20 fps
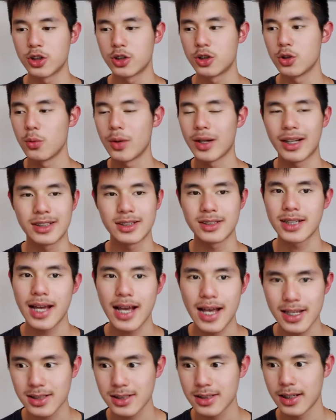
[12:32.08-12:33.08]
doing a
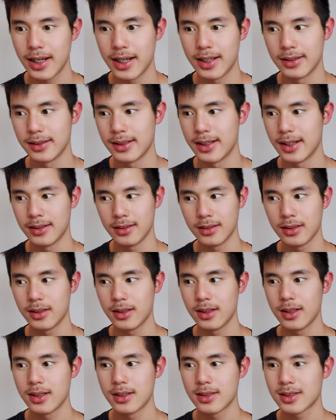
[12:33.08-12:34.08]
test and then
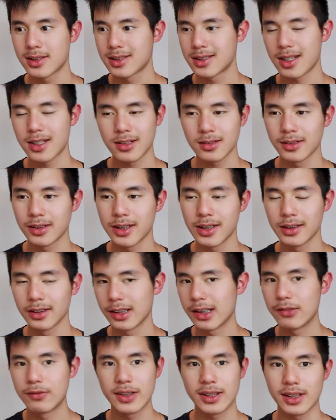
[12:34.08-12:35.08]
suddenly
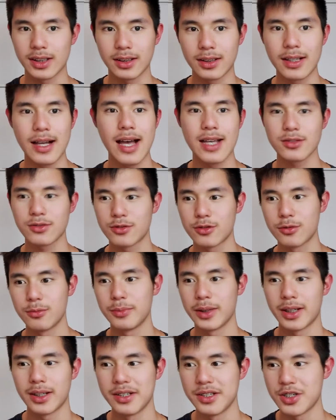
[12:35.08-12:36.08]
leaving the classroom
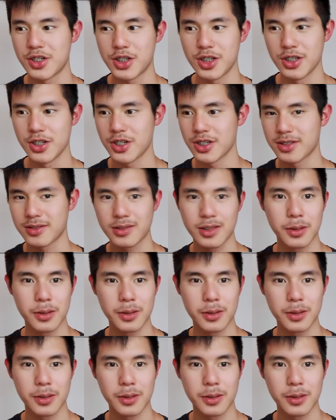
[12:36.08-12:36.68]
because she just